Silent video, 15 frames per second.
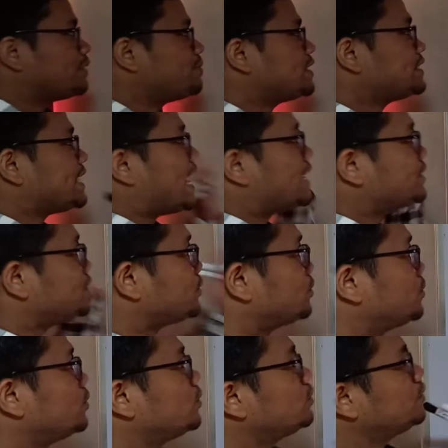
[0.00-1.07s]
means as you
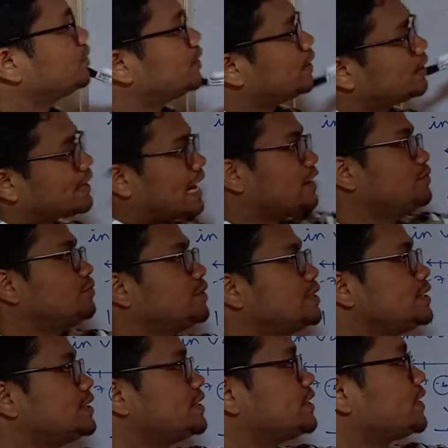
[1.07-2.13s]
go
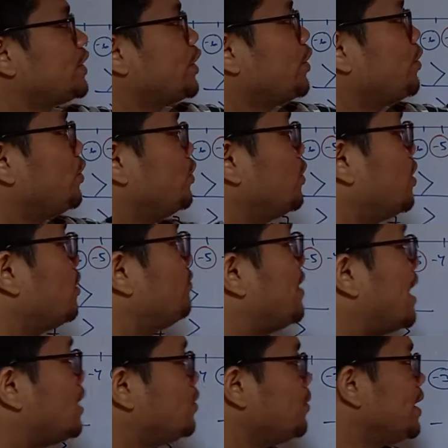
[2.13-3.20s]
rightwards, your
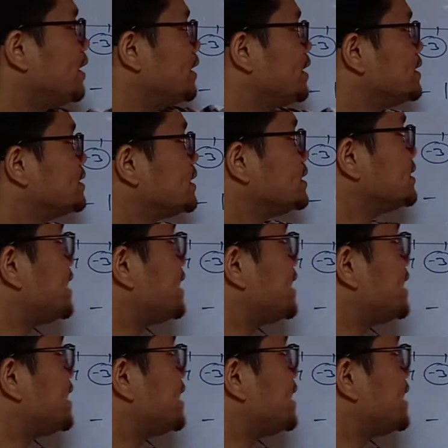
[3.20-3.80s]
value increases.